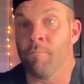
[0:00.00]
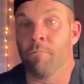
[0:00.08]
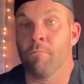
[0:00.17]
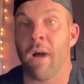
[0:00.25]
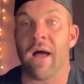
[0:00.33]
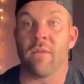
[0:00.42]

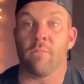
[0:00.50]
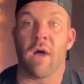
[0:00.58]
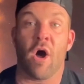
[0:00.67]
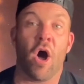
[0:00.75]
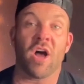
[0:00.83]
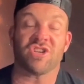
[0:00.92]
my
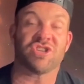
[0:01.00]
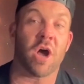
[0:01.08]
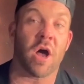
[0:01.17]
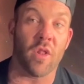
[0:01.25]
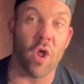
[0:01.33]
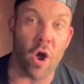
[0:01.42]

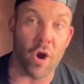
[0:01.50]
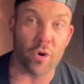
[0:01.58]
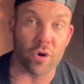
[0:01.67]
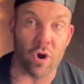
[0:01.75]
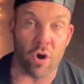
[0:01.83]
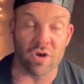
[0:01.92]
hotshot
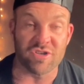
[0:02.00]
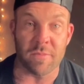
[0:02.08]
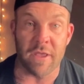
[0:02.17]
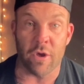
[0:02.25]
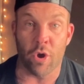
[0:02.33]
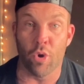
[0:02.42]
lawyer calls me,